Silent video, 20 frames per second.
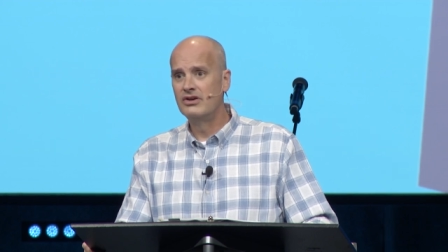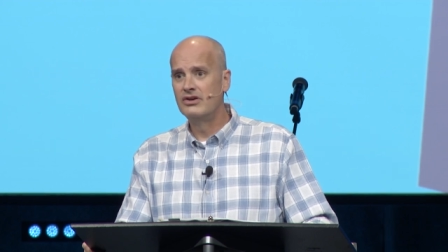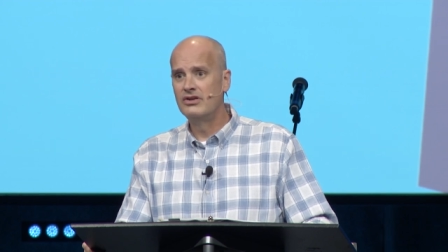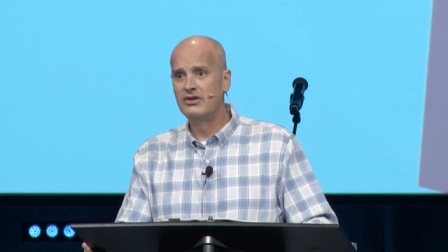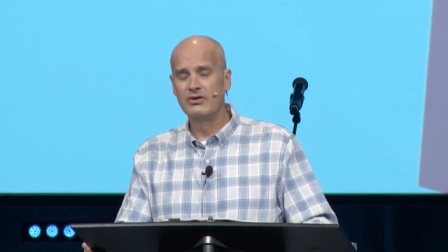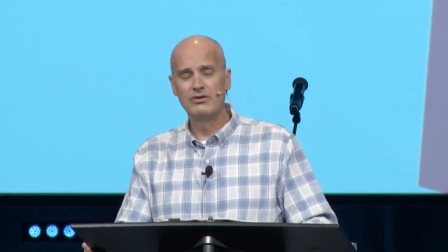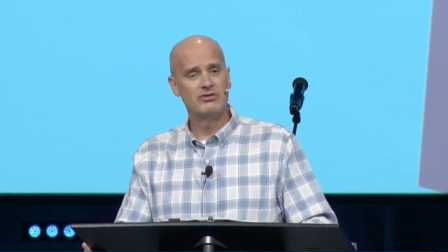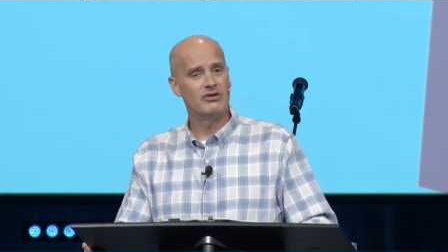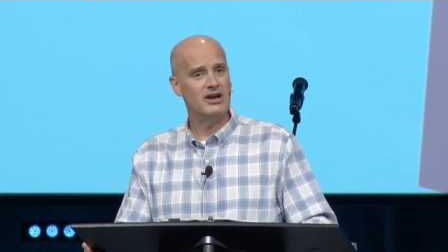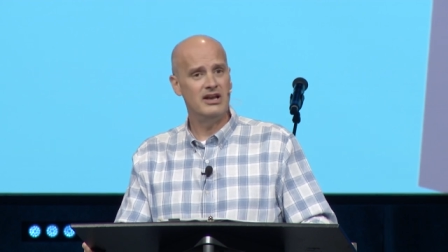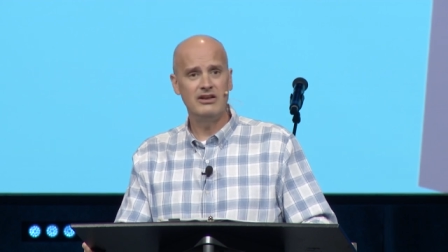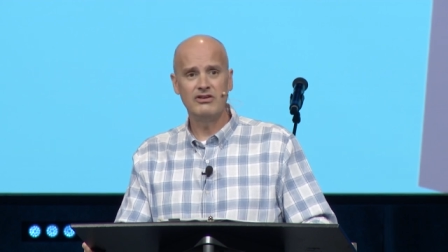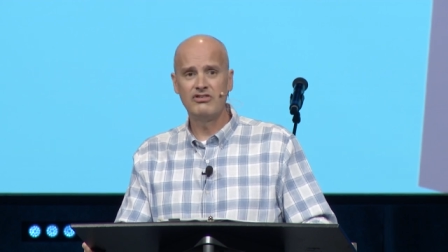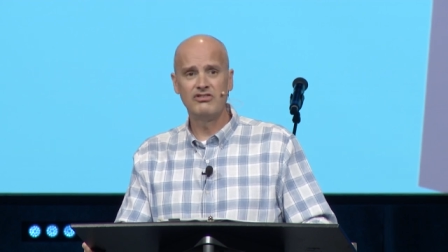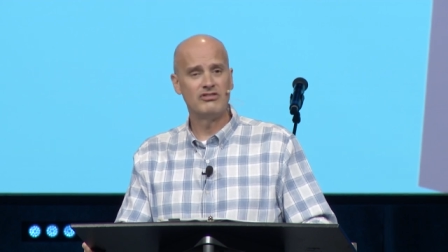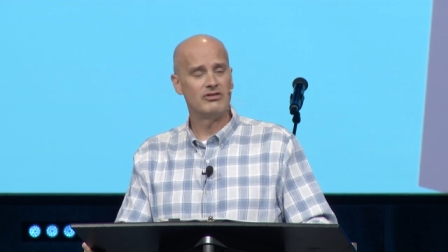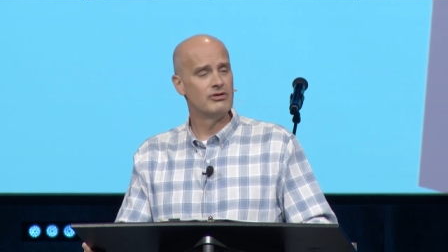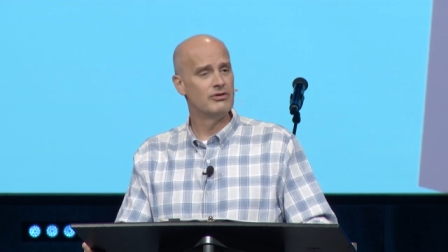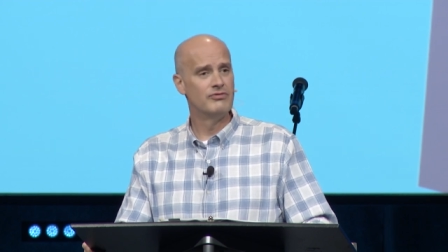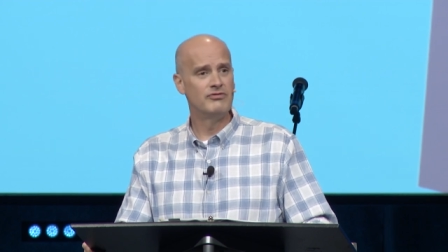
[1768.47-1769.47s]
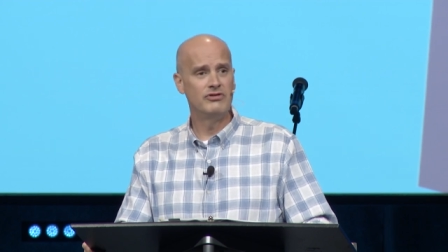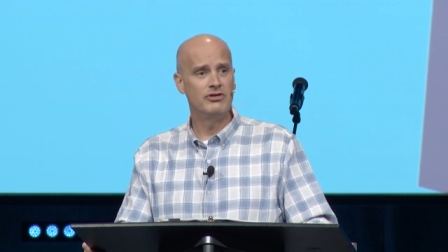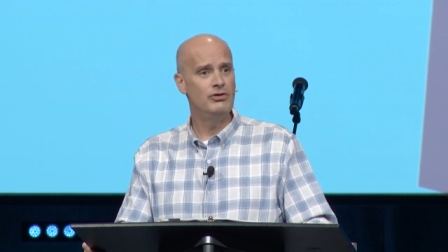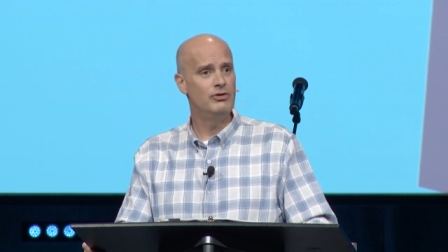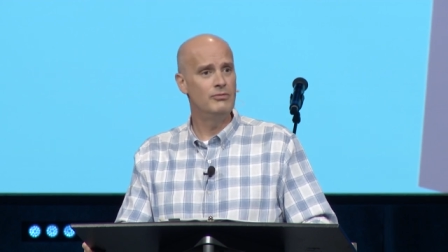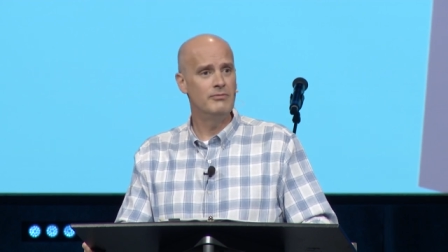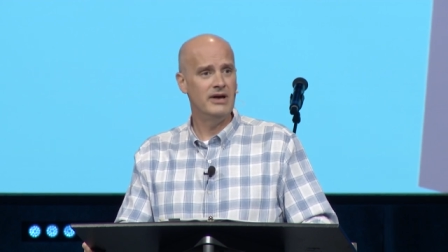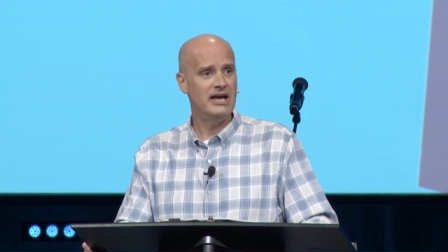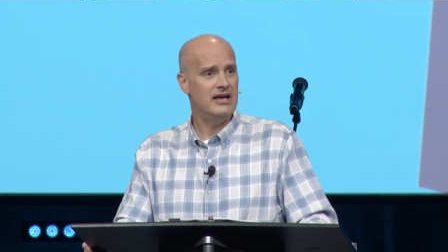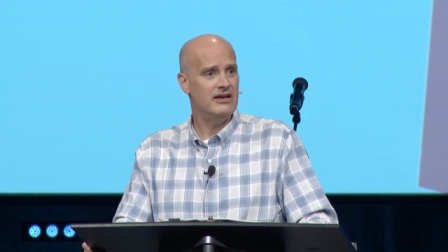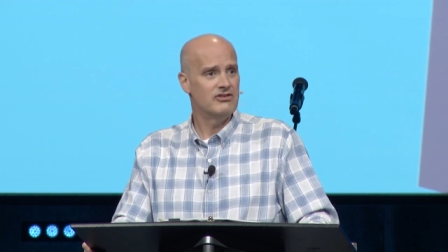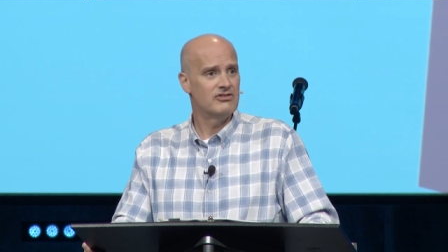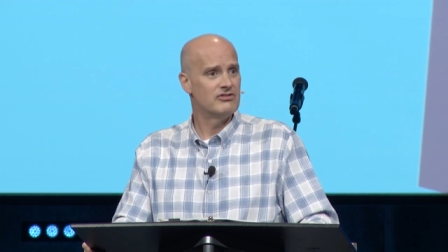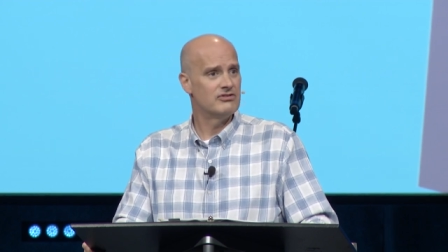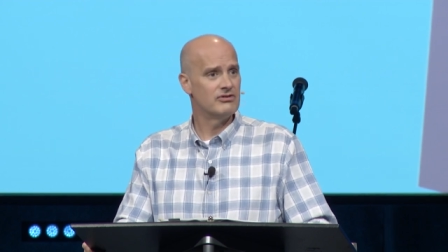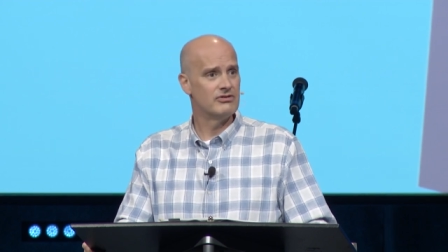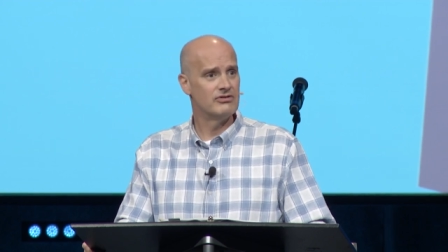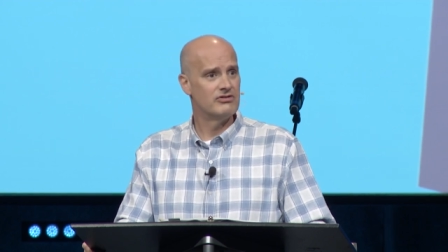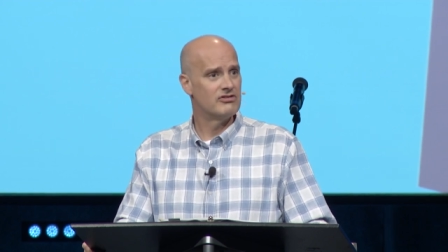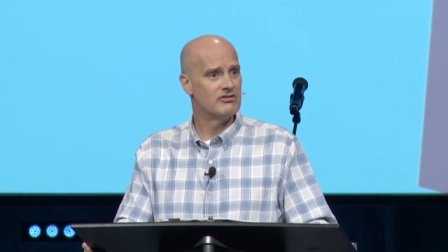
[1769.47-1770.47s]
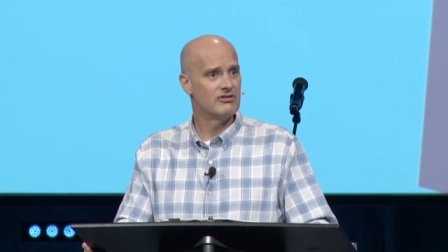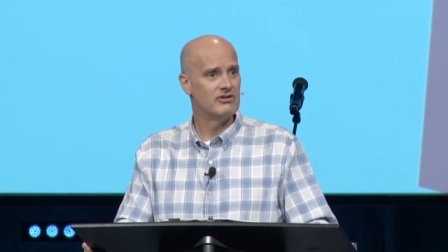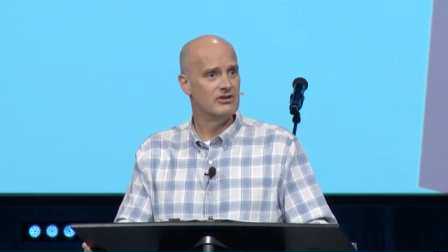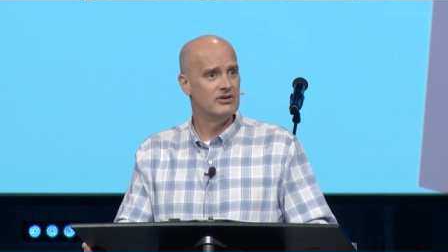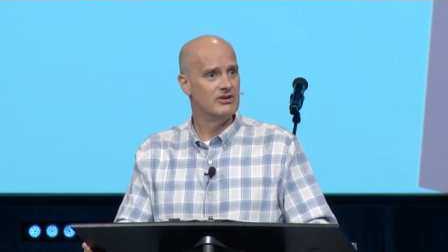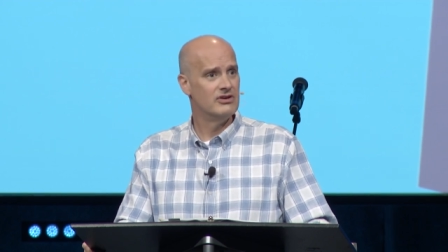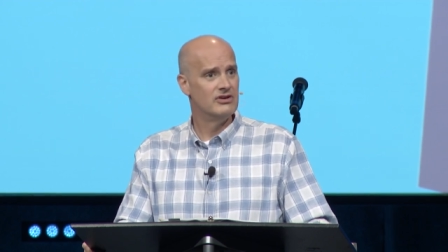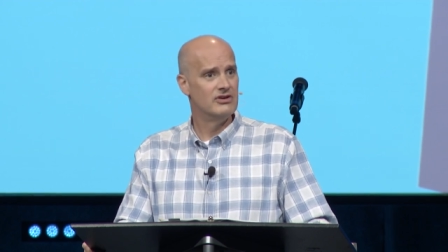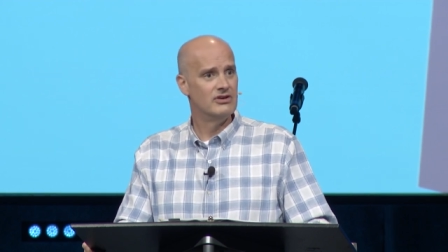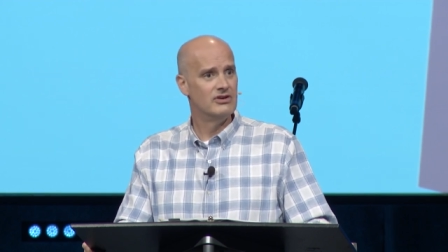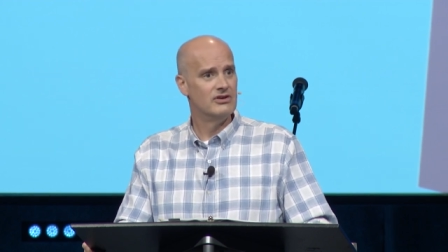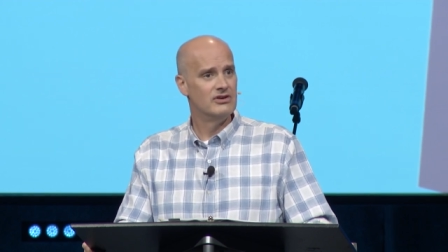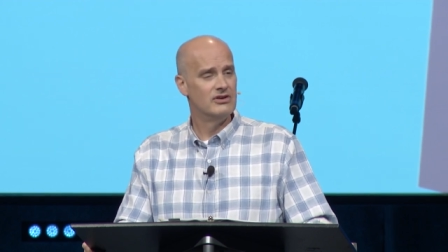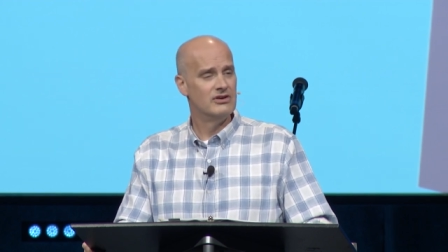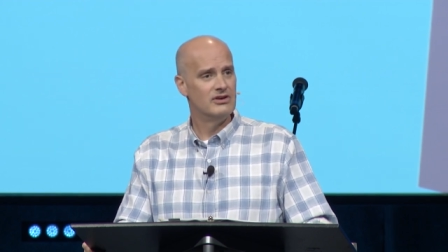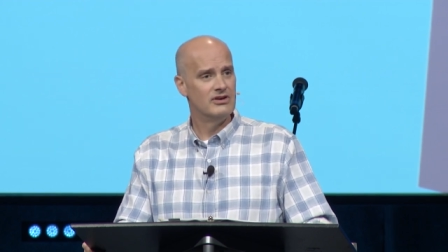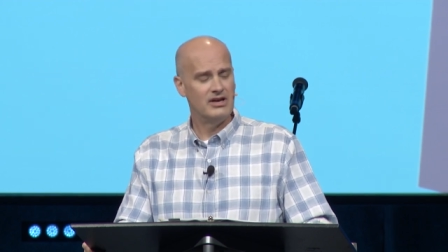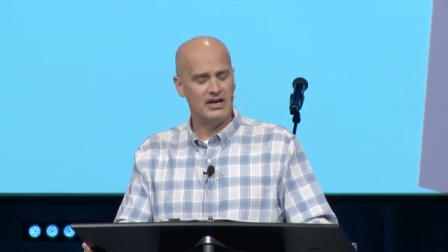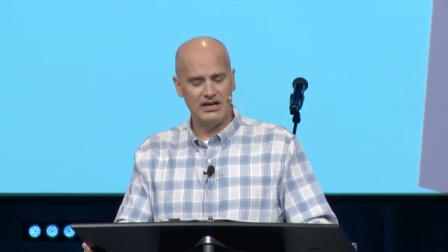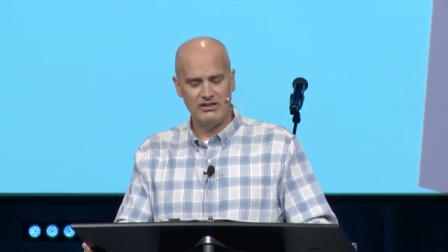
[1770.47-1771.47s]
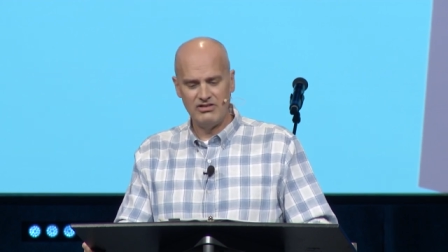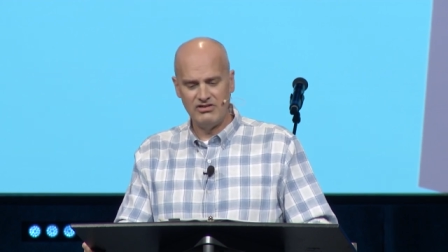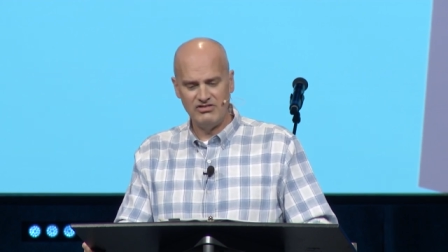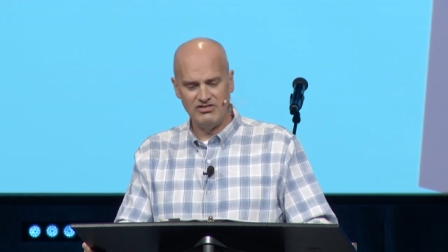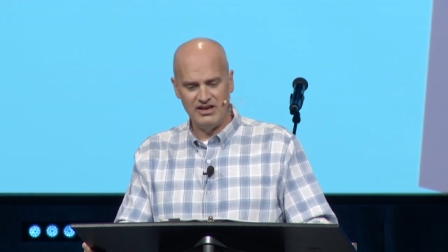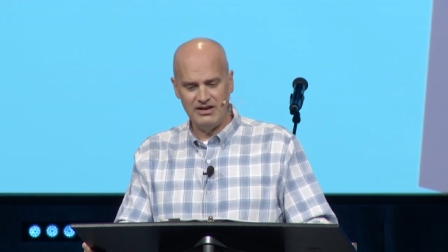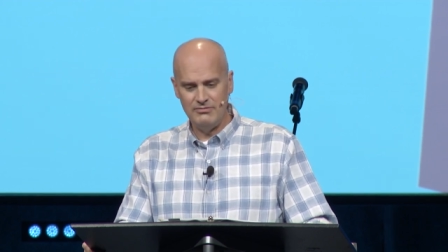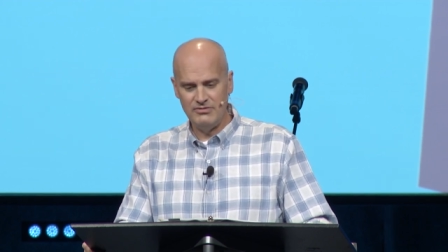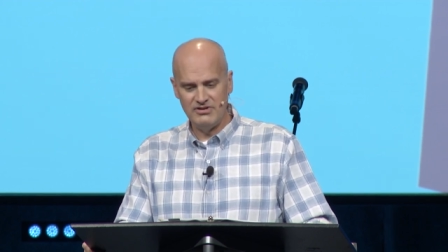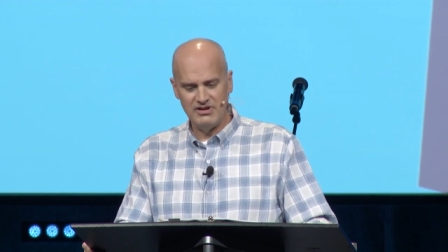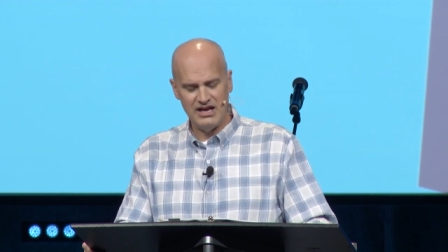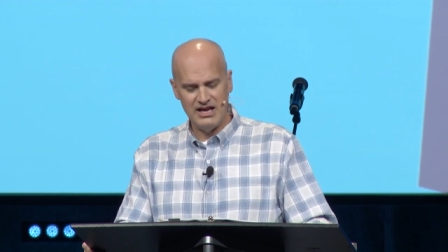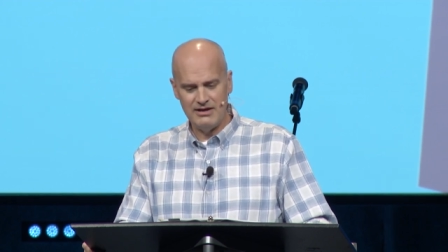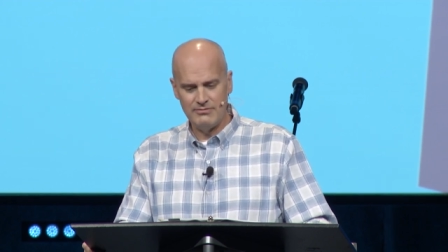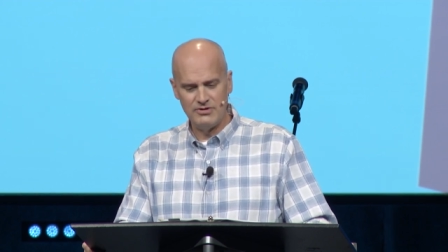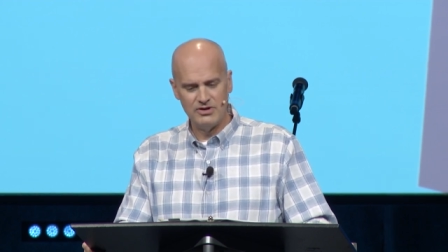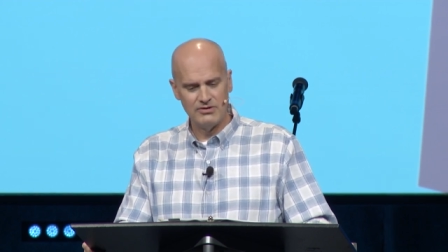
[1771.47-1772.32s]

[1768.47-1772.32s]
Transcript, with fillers: You're trying to serve two masters at the same time.